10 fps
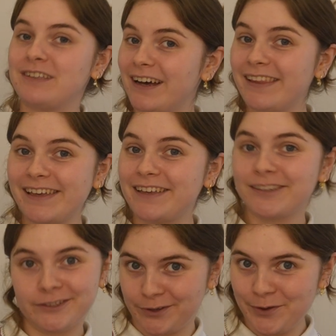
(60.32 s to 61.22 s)
garlic
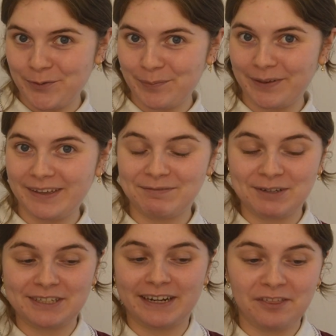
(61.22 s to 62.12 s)
soup,
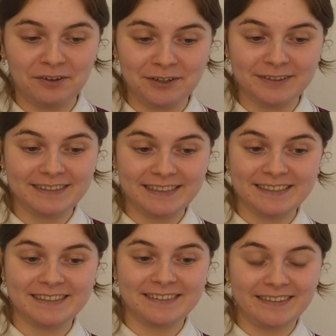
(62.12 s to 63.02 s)
which I thought,
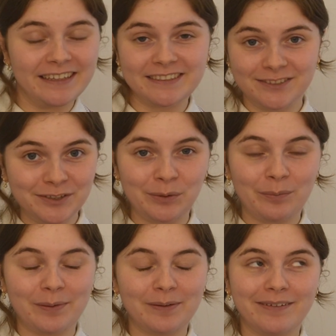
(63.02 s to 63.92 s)
garlic
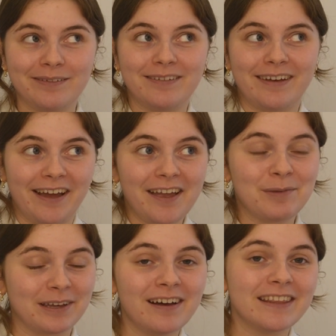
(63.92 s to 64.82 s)
soup? I am
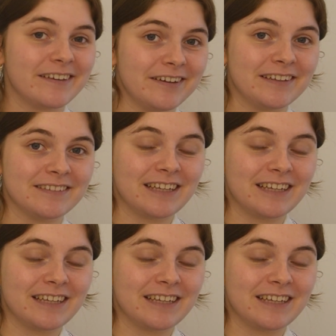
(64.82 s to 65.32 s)
a garlic girl.